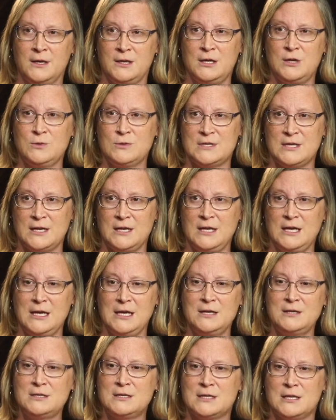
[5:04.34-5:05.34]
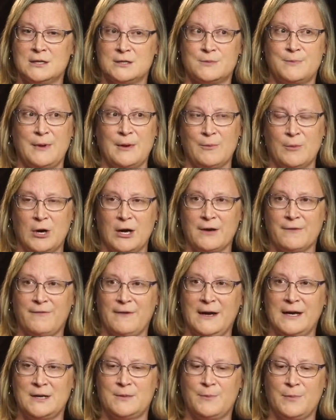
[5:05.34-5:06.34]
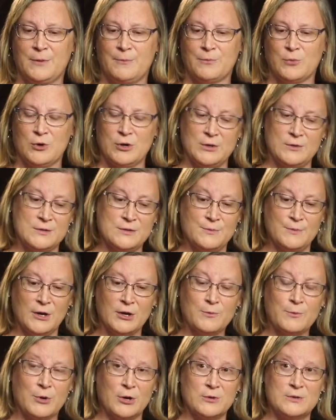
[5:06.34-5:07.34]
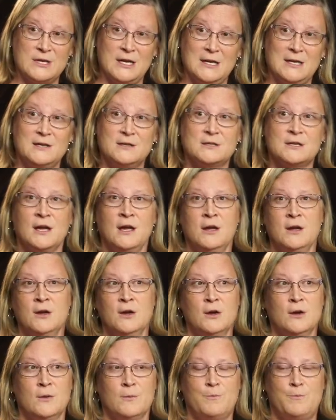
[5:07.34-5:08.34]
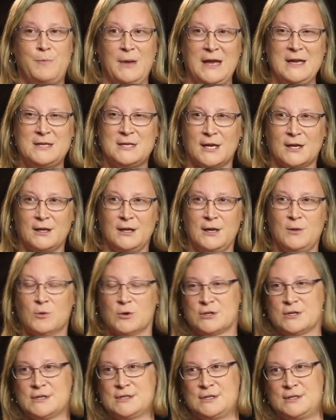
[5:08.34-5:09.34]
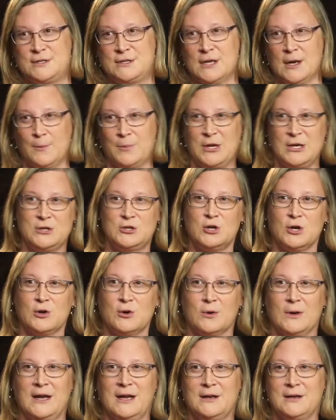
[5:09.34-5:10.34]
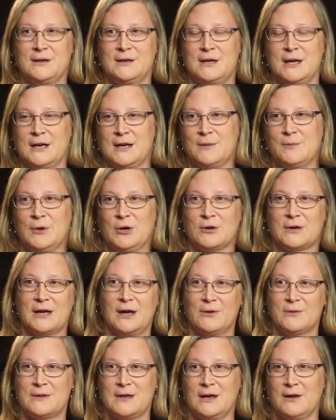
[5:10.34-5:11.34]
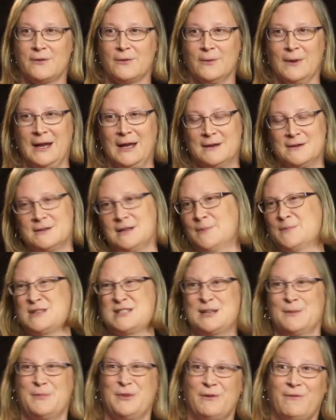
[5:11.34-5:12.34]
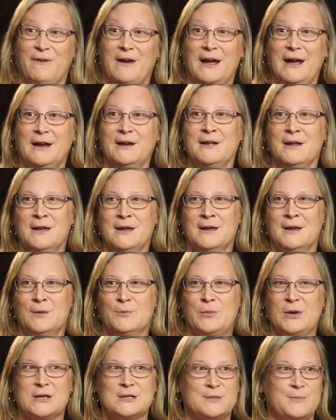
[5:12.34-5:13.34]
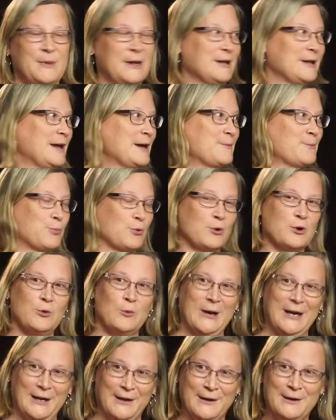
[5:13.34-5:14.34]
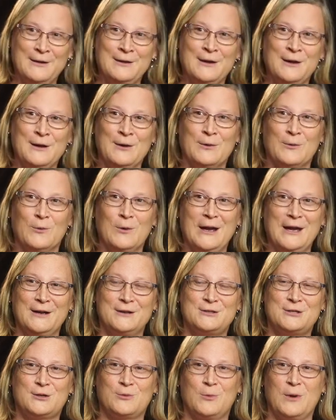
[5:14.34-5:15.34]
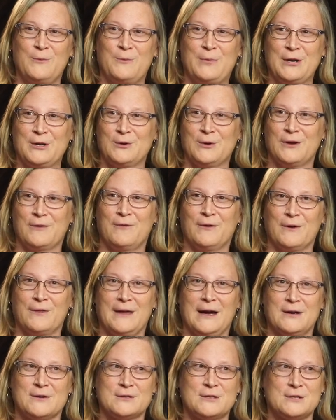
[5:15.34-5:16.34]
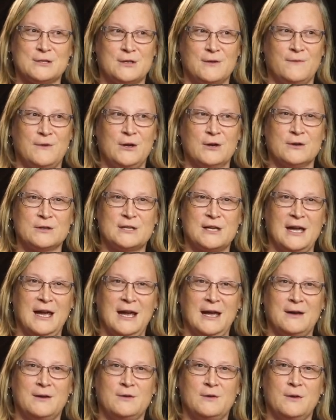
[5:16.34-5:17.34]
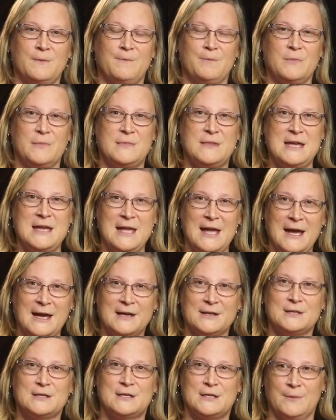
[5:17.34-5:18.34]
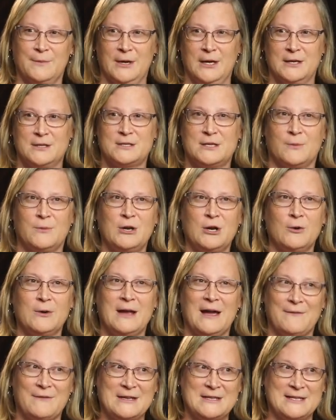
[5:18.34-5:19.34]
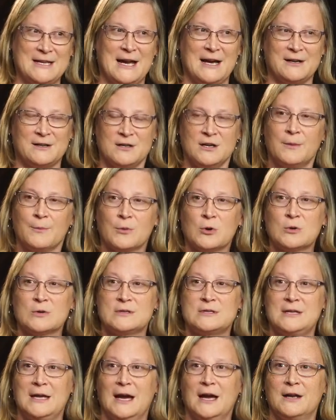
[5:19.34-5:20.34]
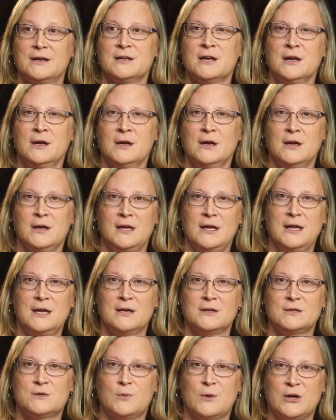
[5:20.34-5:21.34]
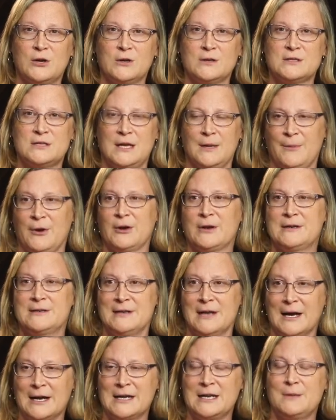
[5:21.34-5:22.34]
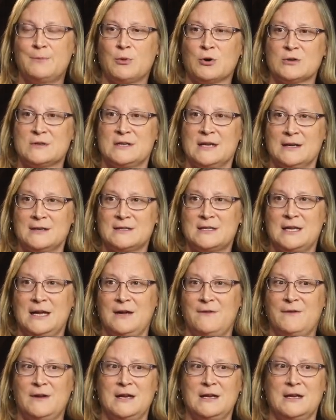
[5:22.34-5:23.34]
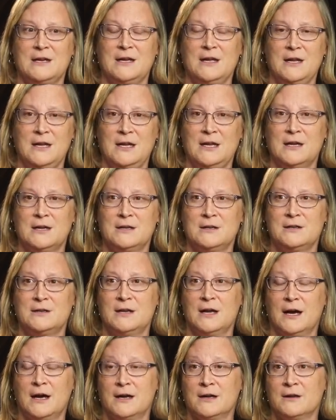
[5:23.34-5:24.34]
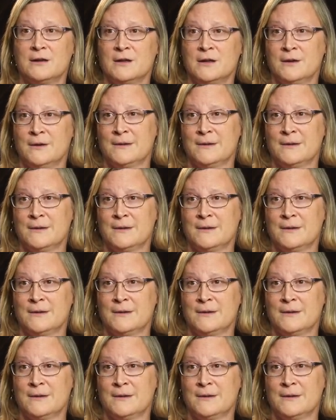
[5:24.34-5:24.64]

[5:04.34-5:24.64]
using yeast that's been modified to produce milk proteins, basically we're just dumping sugar in and getting milk out the other end. I'm simplifying. But it's a bit like brewing, which we've been doing for thousands of years. And the estimates, and we don't have exact numbers yet, is we could see about a 90% saving in